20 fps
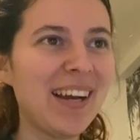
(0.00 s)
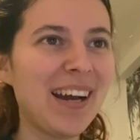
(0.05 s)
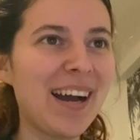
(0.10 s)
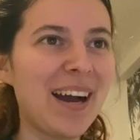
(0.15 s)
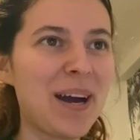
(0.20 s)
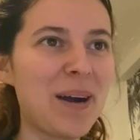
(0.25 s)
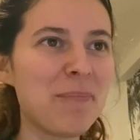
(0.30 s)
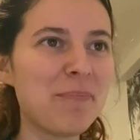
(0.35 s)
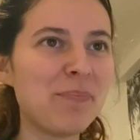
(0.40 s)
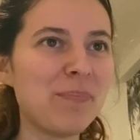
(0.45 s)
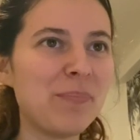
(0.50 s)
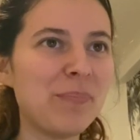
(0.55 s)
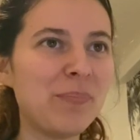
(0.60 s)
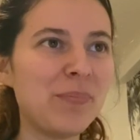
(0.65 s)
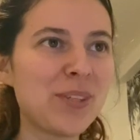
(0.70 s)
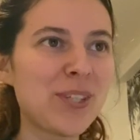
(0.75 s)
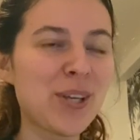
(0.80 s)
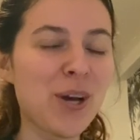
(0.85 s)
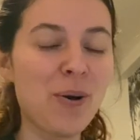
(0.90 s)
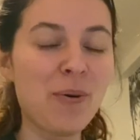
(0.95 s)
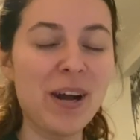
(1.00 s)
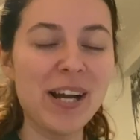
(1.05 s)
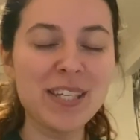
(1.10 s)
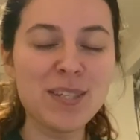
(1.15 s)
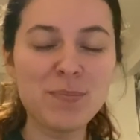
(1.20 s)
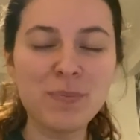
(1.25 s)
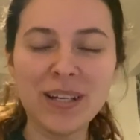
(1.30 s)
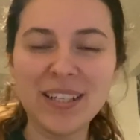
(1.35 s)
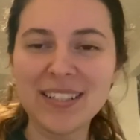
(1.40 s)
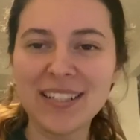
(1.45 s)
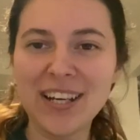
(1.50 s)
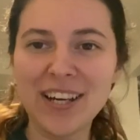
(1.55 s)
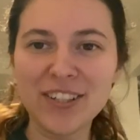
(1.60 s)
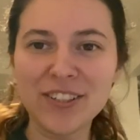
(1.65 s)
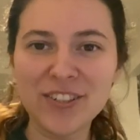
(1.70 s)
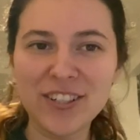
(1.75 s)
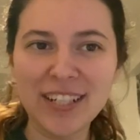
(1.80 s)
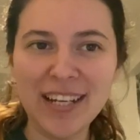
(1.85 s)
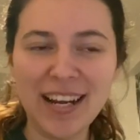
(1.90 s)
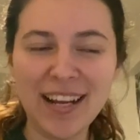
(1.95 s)
So I spent
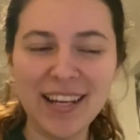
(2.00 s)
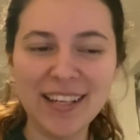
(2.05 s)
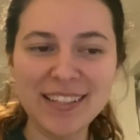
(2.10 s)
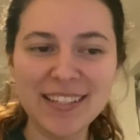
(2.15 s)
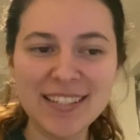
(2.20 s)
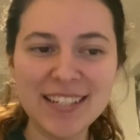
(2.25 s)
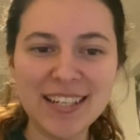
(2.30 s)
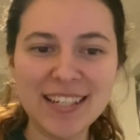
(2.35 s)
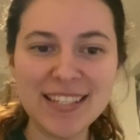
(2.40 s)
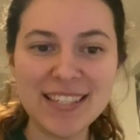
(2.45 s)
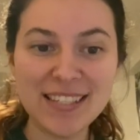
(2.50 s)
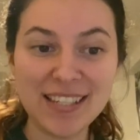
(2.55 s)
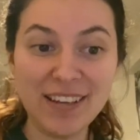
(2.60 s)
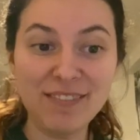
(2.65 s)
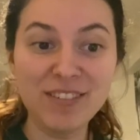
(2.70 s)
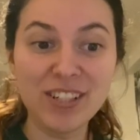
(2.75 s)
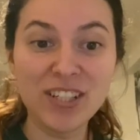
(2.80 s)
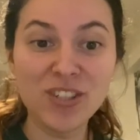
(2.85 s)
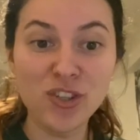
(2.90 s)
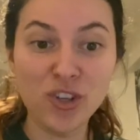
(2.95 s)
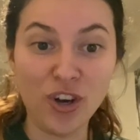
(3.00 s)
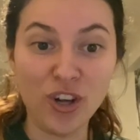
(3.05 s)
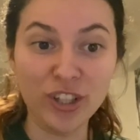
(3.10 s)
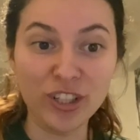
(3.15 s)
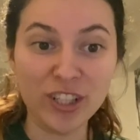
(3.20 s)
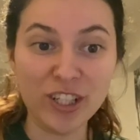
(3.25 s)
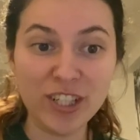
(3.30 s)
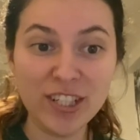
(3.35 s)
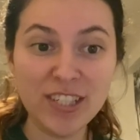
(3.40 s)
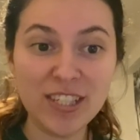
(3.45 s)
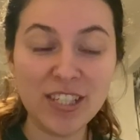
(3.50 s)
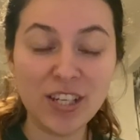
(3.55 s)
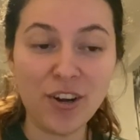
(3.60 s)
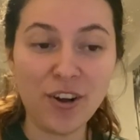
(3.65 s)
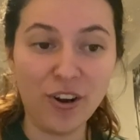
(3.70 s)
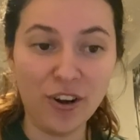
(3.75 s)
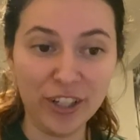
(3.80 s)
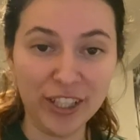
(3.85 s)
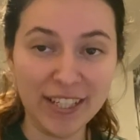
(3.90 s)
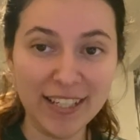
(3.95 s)
$107
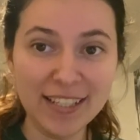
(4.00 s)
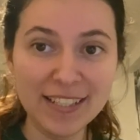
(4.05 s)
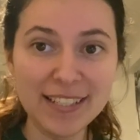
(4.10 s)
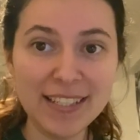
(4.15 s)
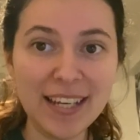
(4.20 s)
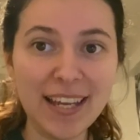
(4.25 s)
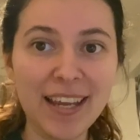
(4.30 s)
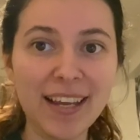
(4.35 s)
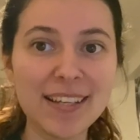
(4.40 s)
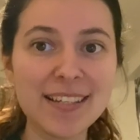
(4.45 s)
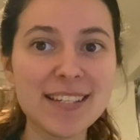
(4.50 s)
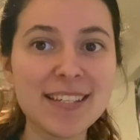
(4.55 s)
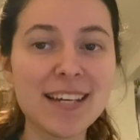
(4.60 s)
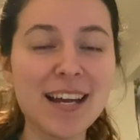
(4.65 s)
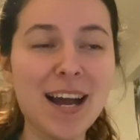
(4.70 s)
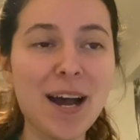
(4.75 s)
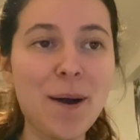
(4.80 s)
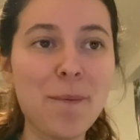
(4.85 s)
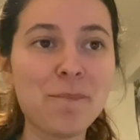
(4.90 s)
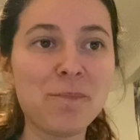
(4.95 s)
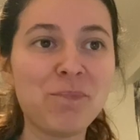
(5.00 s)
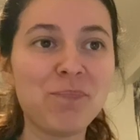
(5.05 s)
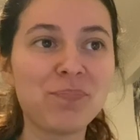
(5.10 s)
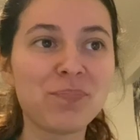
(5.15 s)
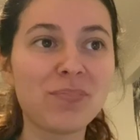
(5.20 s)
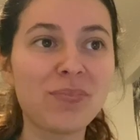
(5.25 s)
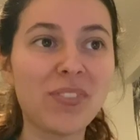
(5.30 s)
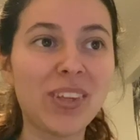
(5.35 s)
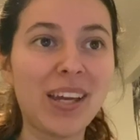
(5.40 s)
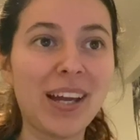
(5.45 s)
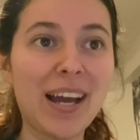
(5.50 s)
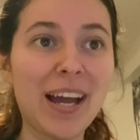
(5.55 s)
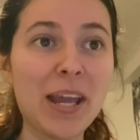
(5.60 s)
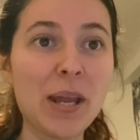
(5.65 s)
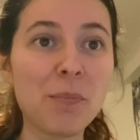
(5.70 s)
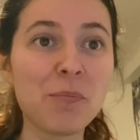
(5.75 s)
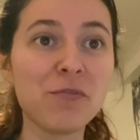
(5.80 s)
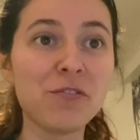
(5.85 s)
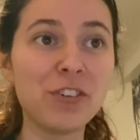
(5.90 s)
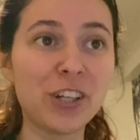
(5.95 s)
on it, and I
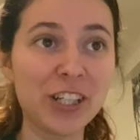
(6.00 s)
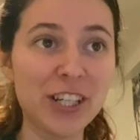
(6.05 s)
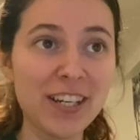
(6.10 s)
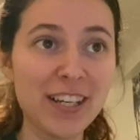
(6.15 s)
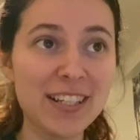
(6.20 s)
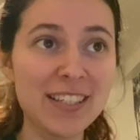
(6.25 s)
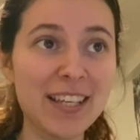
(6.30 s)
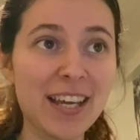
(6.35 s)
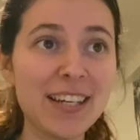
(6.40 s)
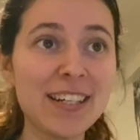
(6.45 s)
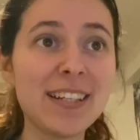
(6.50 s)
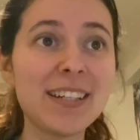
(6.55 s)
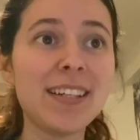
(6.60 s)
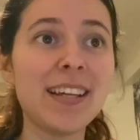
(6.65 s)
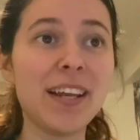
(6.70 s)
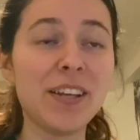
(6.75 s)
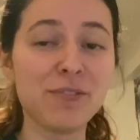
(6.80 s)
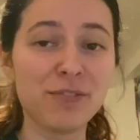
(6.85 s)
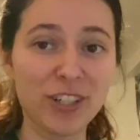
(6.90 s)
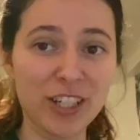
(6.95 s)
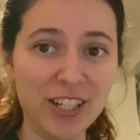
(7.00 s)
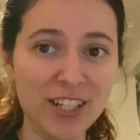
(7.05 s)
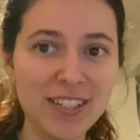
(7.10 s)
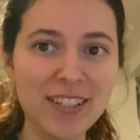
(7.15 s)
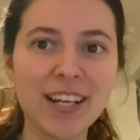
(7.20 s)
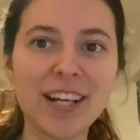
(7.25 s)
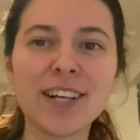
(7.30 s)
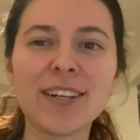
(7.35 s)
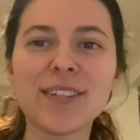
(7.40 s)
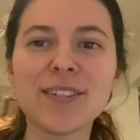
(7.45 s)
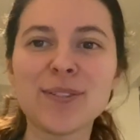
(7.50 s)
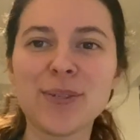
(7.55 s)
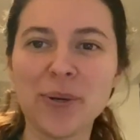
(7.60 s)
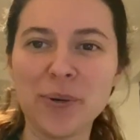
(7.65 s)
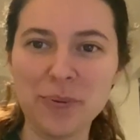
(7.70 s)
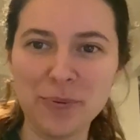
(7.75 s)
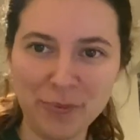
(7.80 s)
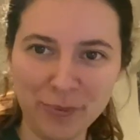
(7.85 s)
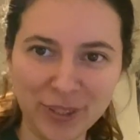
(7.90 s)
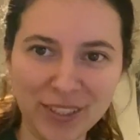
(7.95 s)
am very excited and very scared,
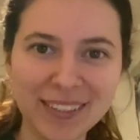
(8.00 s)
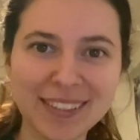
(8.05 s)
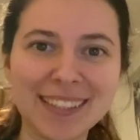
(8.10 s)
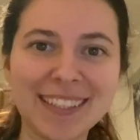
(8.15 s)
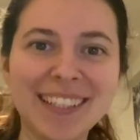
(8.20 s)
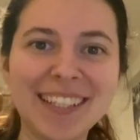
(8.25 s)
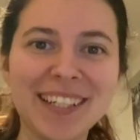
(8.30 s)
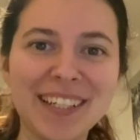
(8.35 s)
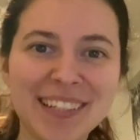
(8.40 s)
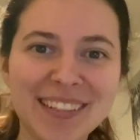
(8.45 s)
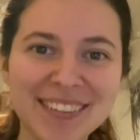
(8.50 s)
so we'll see.